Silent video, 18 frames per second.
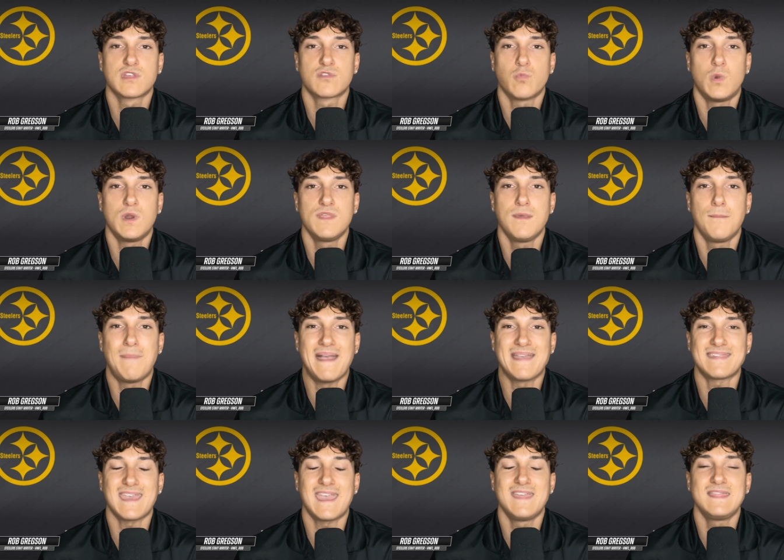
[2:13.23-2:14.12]
is one of the
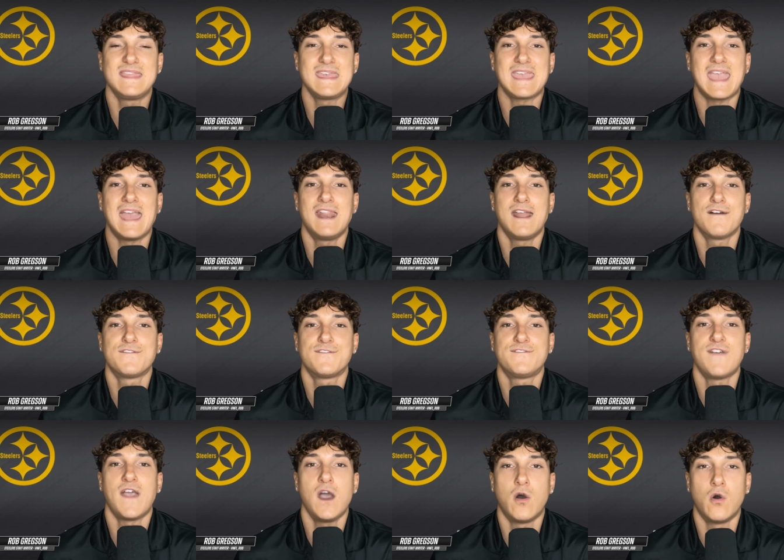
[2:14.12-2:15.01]
best in the
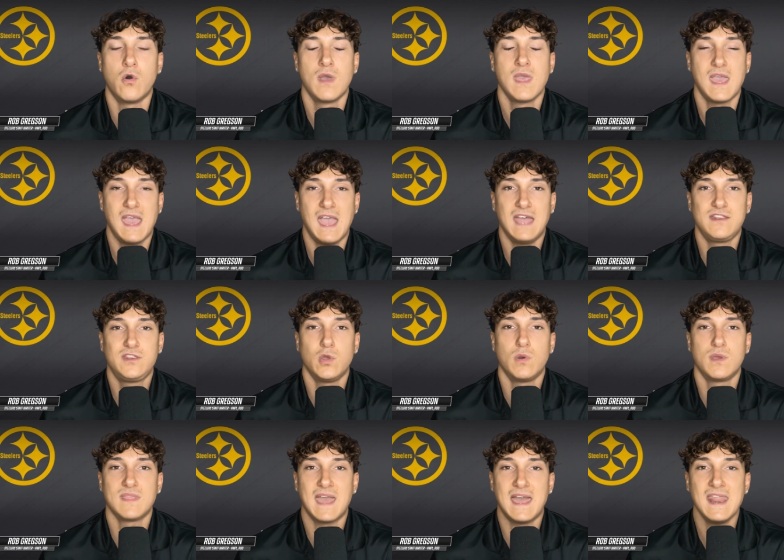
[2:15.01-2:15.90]
NFL at
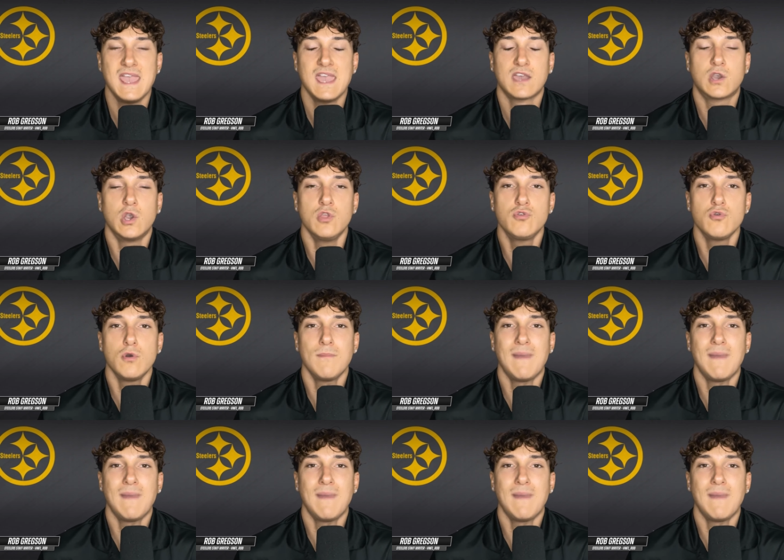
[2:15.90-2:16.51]
doing that. Could you